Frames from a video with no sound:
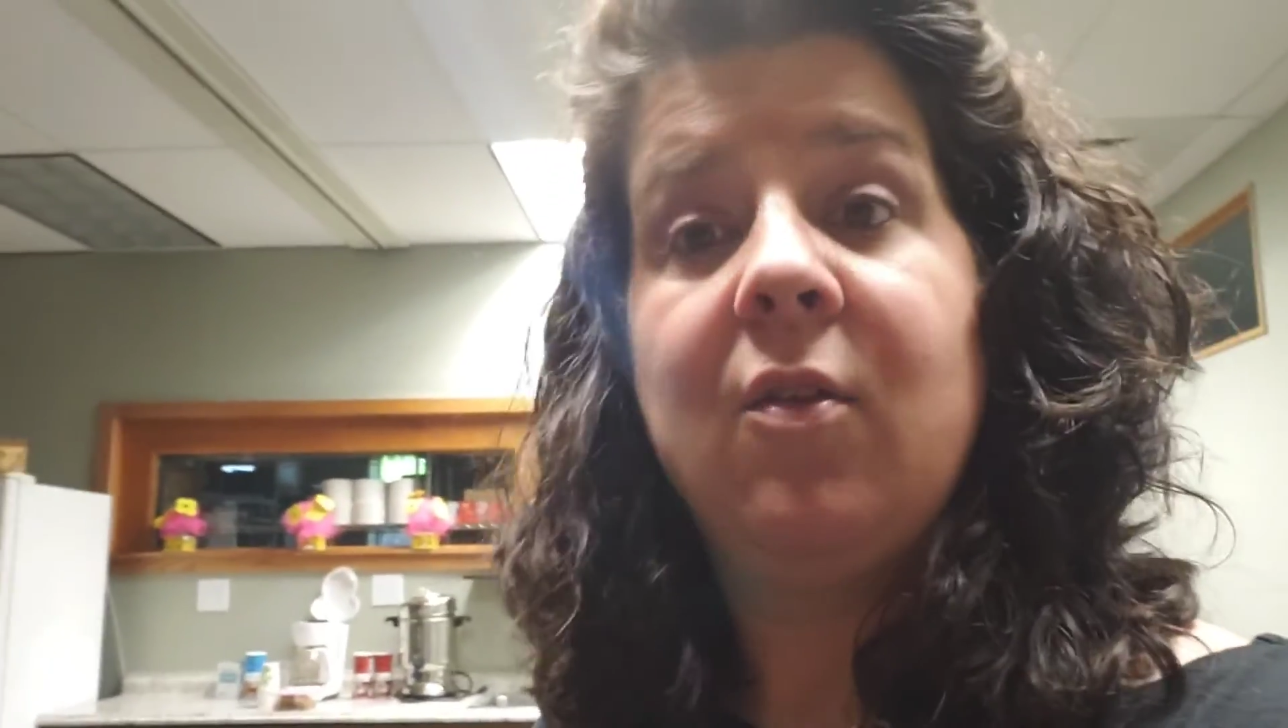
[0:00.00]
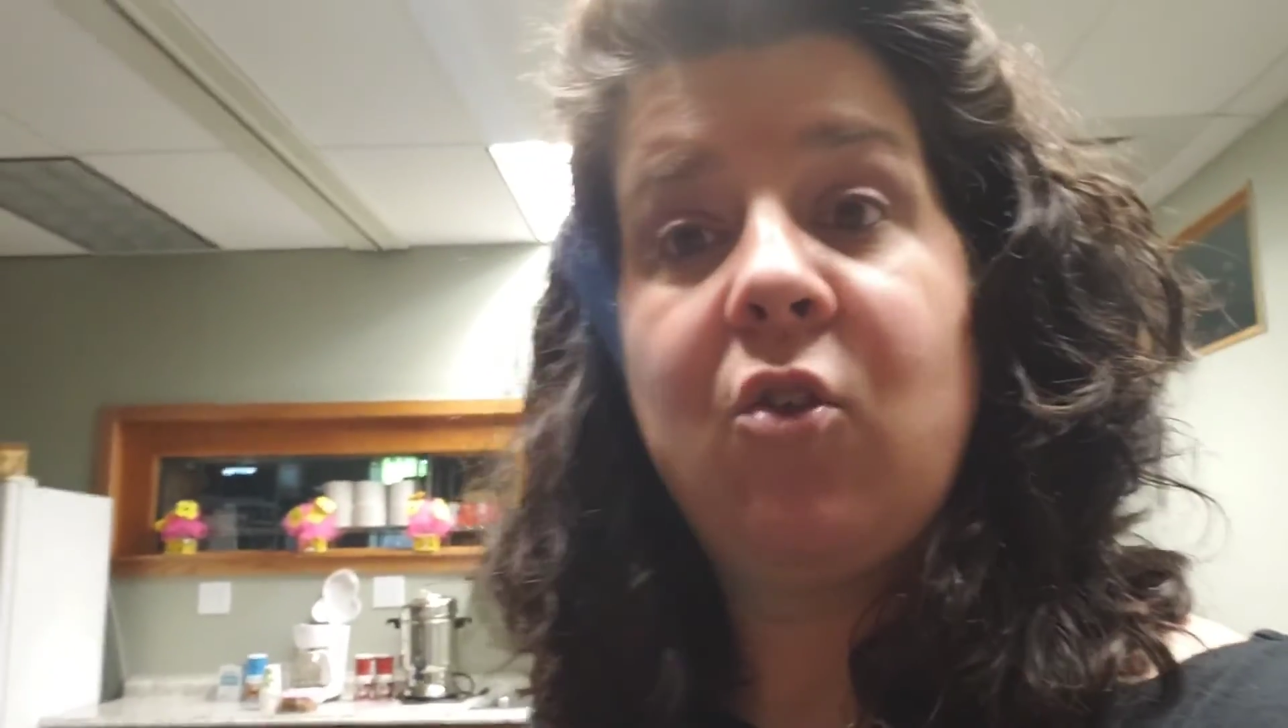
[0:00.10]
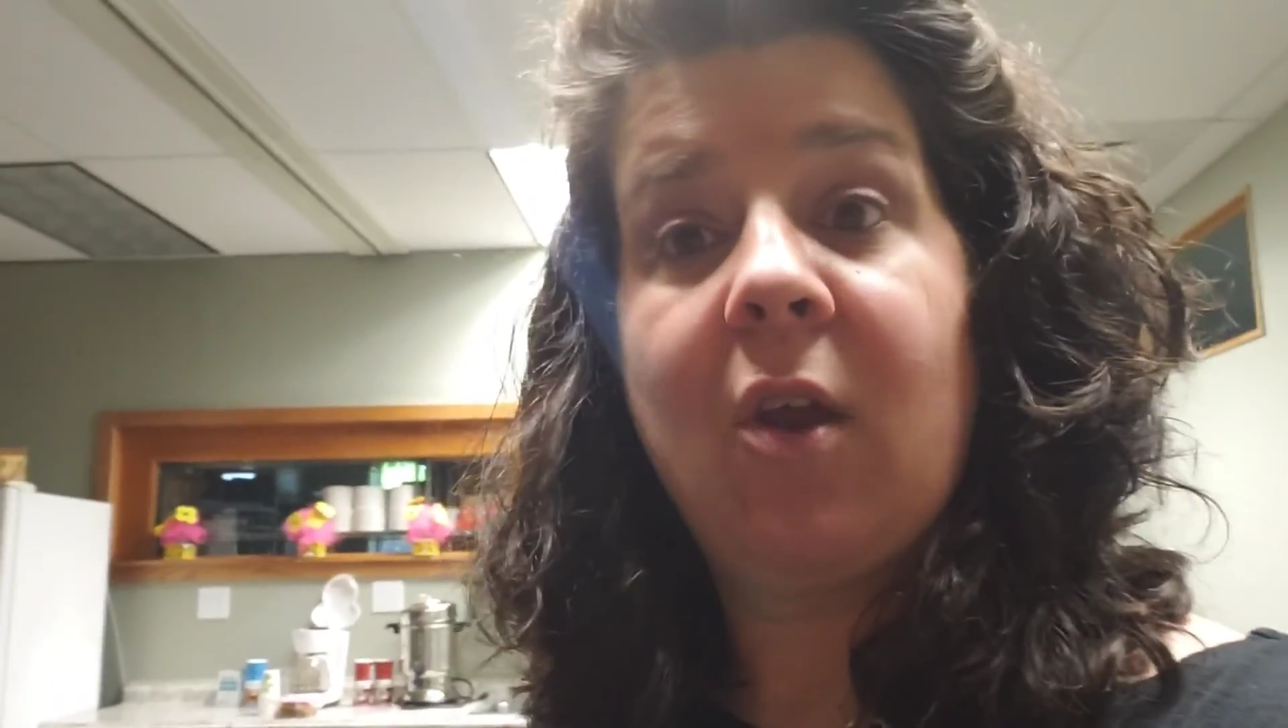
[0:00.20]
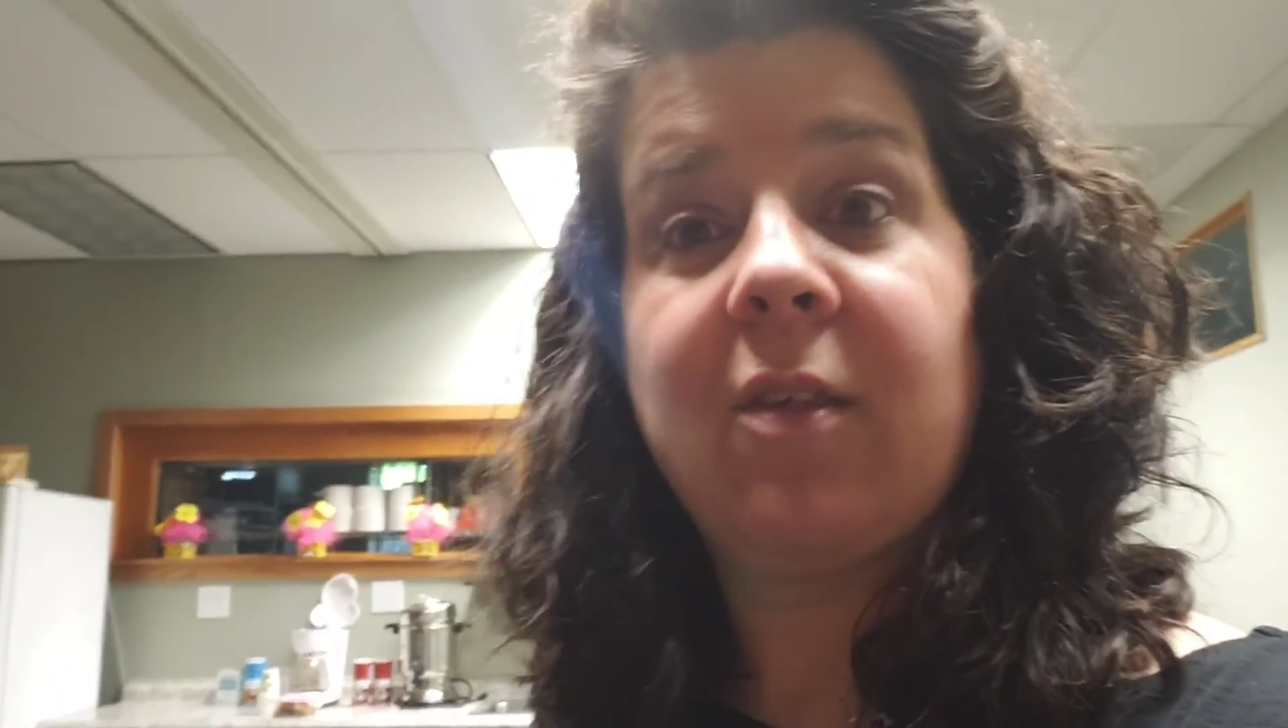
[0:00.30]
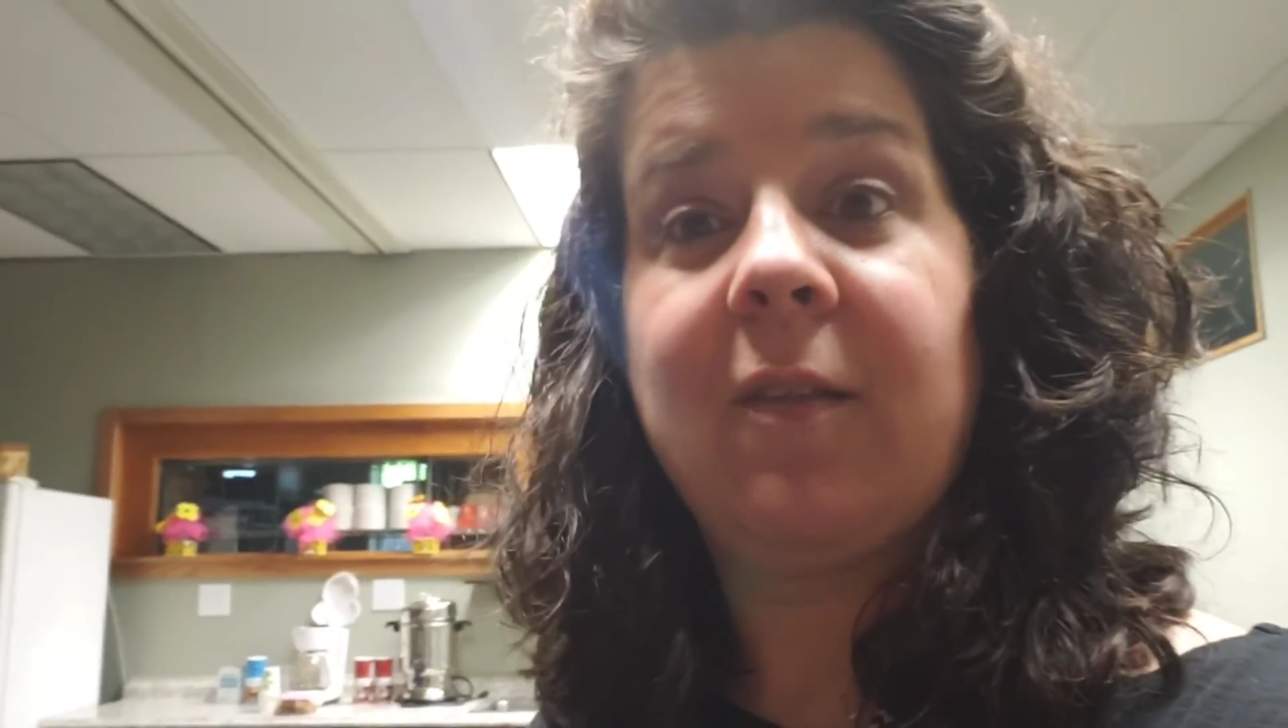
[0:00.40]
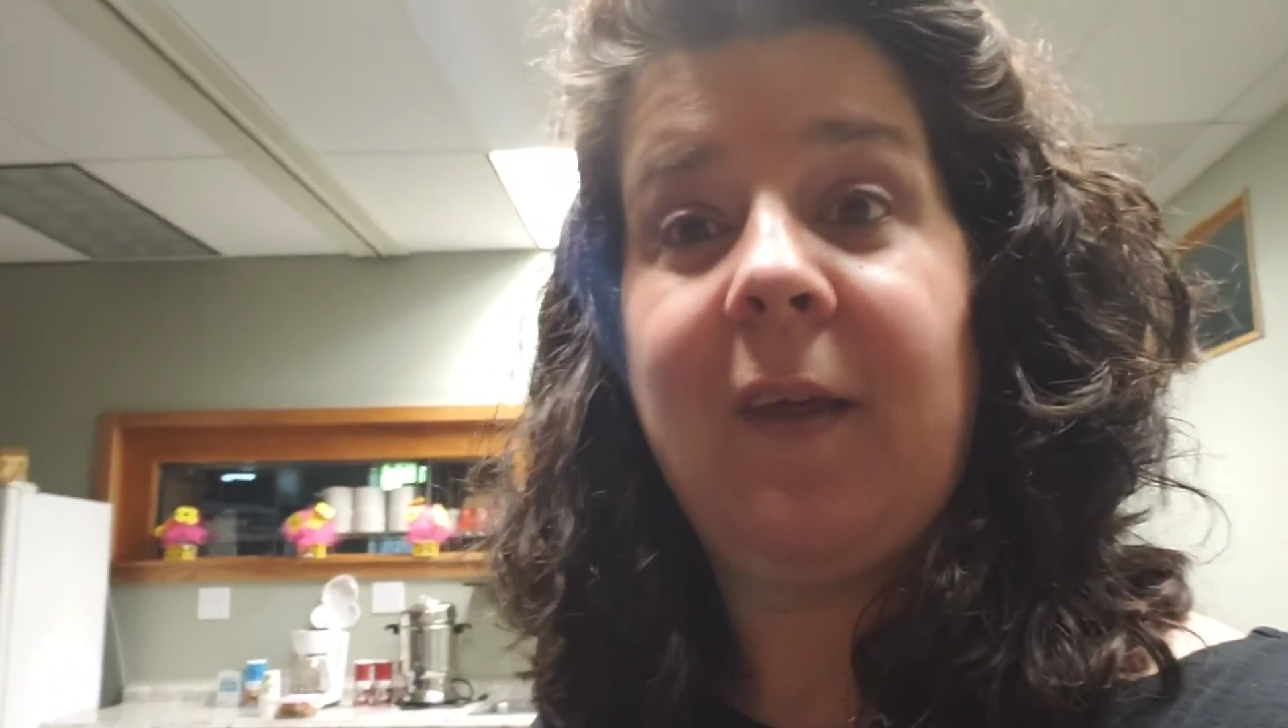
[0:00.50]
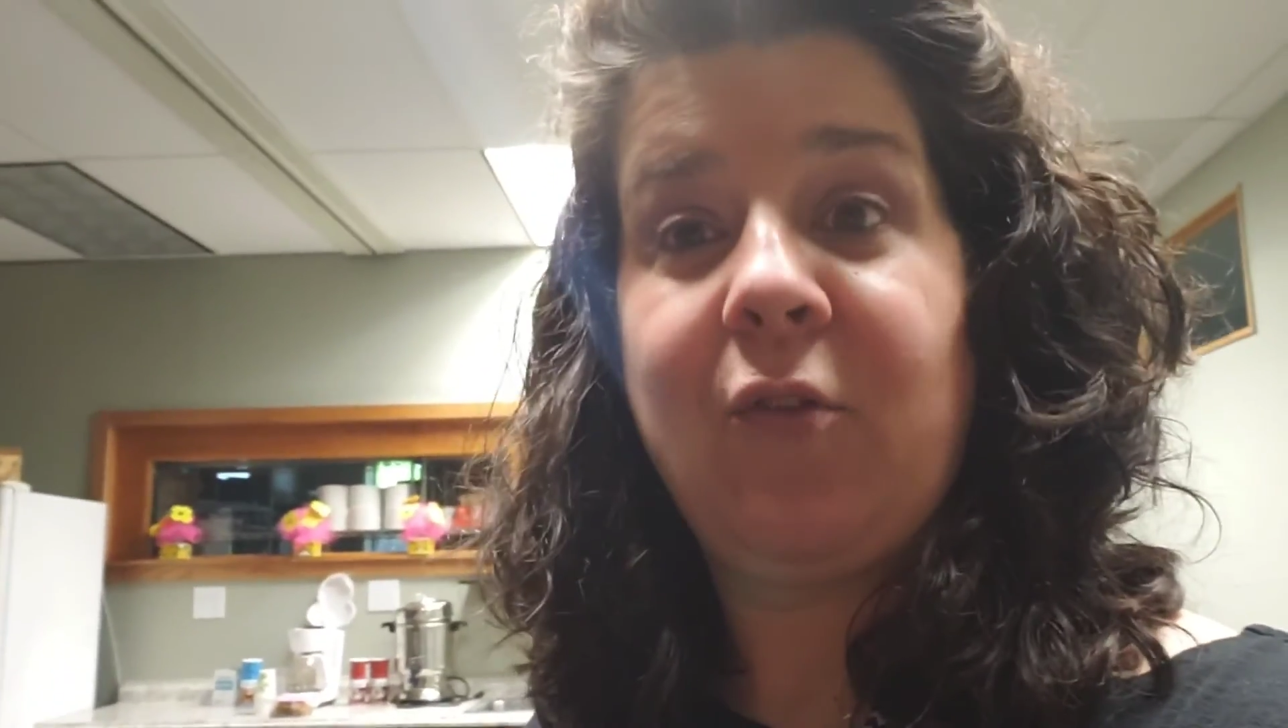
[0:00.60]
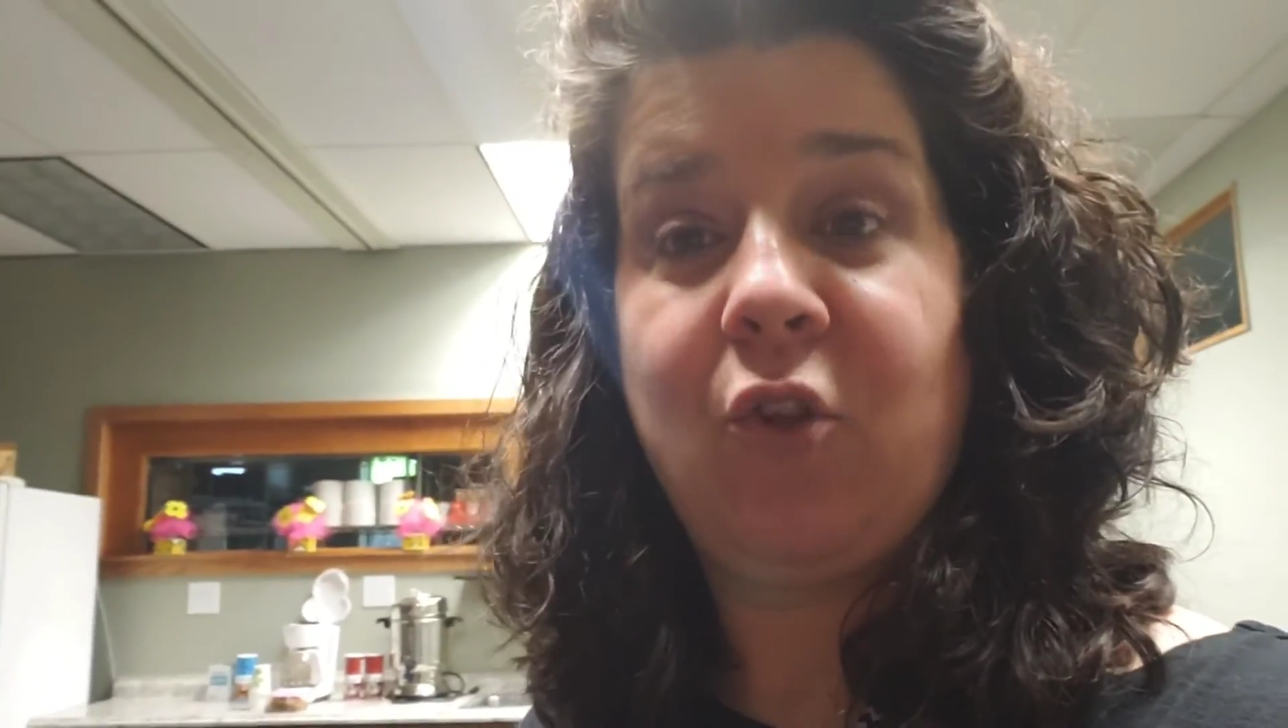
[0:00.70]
just like